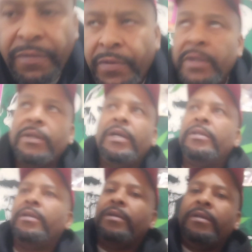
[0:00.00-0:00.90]
Fuck
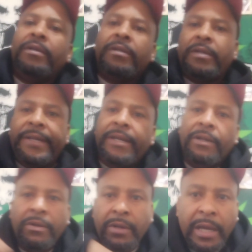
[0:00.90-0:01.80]
letting uh
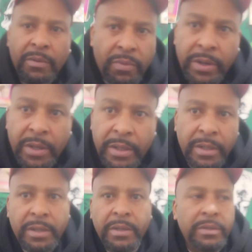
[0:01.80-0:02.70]
Canelo like
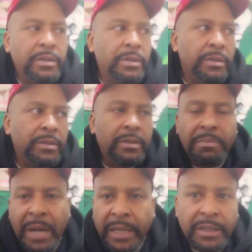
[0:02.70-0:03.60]
run the the the
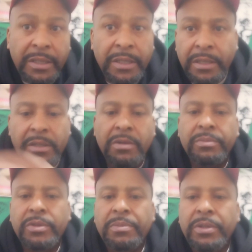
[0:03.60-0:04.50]
boxing shit. You know
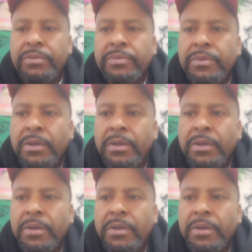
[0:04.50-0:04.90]
what I'm talking about?